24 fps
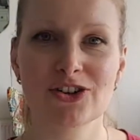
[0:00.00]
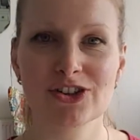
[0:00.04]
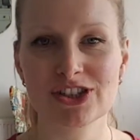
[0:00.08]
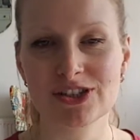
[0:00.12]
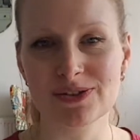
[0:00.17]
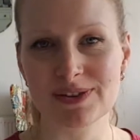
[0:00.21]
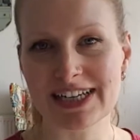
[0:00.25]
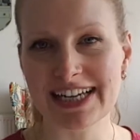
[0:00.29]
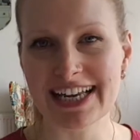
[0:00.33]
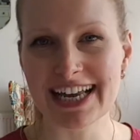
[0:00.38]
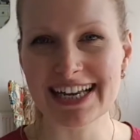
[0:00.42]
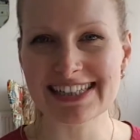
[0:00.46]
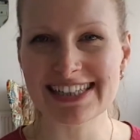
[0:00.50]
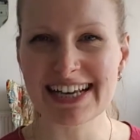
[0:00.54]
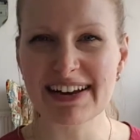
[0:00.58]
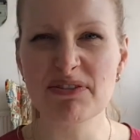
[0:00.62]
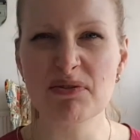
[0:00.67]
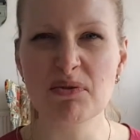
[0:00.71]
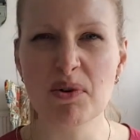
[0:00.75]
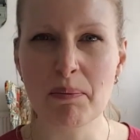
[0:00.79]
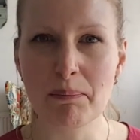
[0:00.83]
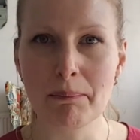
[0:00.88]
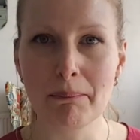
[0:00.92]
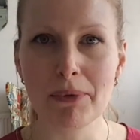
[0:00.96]
so it gets
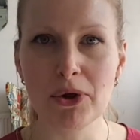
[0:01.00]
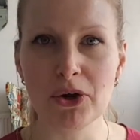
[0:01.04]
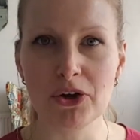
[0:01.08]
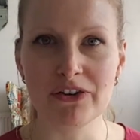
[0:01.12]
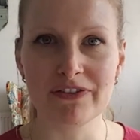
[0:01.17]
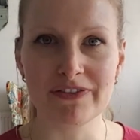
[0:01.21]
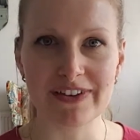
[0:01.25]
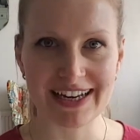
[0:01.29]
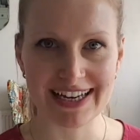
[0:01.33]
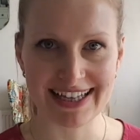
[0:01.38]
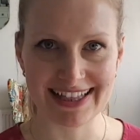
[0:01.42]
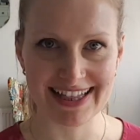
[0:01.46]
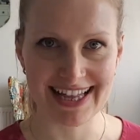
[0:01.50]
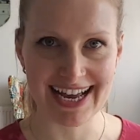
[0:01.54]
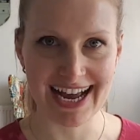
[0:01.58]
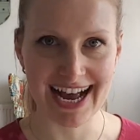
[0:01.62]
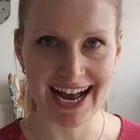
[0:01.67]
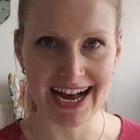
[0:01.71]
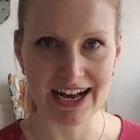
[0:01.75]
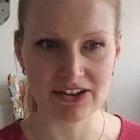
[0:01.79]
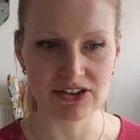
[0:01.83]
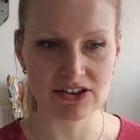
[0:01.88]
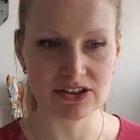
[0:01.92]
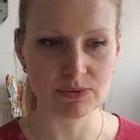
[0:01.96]
everyone moving in the
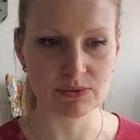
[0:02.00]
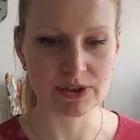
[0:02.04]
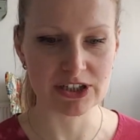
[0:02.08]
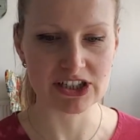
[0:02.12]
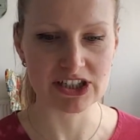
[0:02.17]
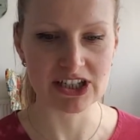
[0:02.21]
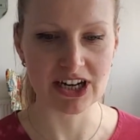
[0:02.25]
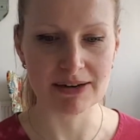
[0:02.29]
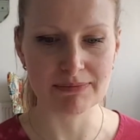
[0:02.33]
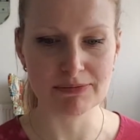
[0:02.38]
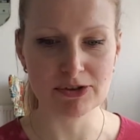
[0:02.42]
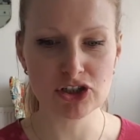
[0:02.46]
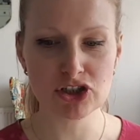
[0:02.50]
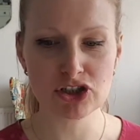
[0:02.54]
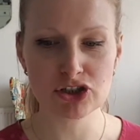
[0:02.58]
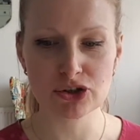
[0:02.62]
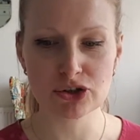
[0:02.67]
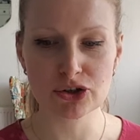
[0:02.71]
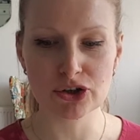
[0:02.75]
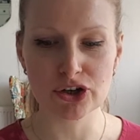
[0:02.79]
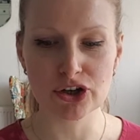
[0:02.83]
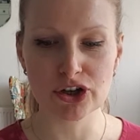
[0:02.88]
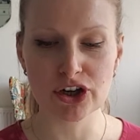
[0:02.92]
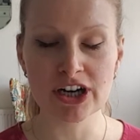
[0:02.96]
house, which I'm
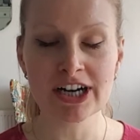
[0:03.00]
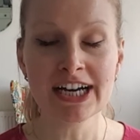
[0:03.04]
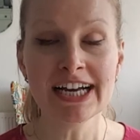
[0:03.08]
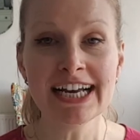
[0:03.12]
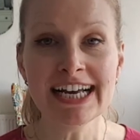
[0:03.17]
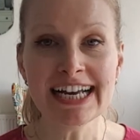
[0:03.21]
sure